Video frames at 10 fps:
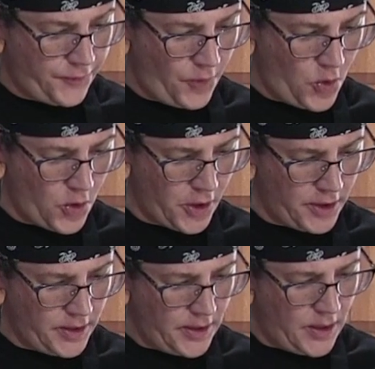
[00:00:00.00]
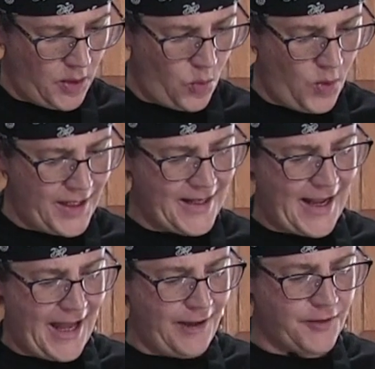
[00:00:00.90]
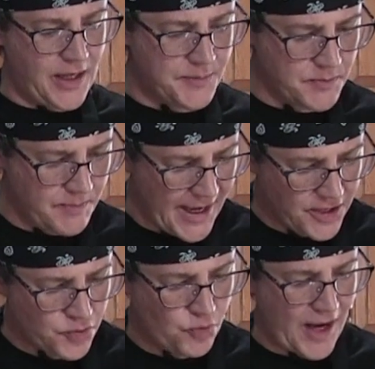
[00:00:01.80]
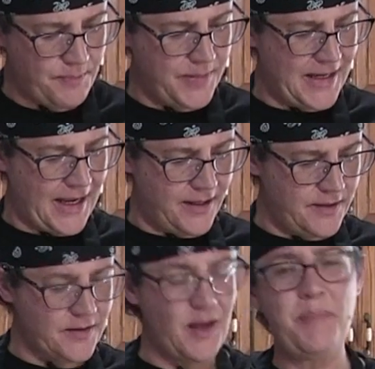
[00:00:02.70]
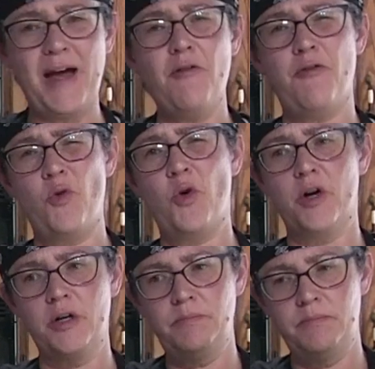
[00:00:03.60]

for 1.5 cups mashed ripe bananas, about 4